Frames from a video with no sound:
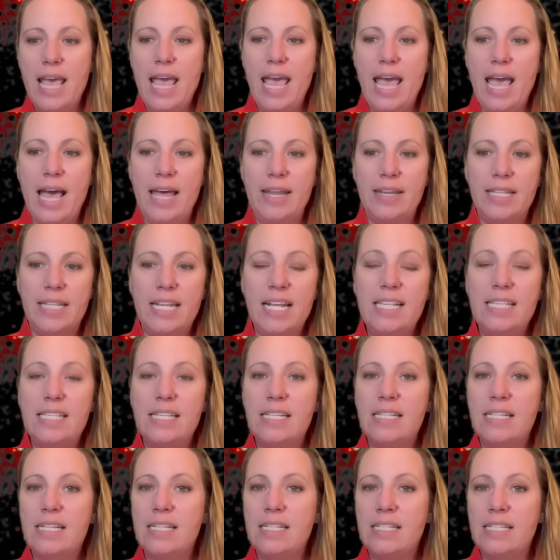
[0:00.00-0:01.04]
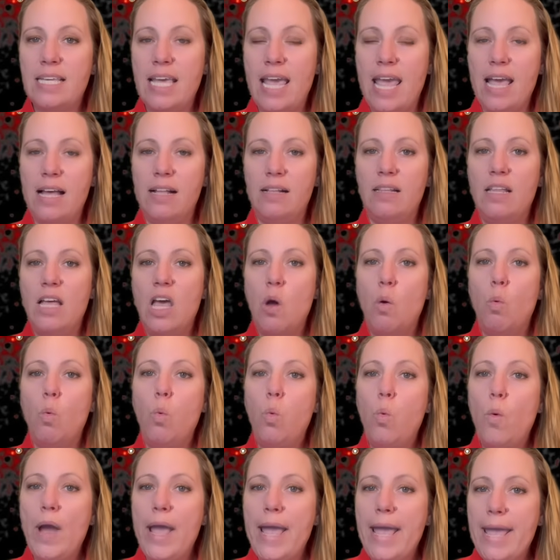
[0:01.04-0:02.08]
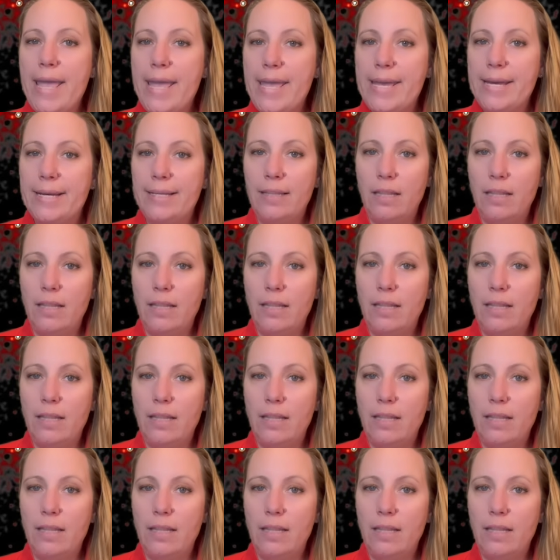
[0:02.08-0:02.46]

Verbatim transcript: And this is a scale way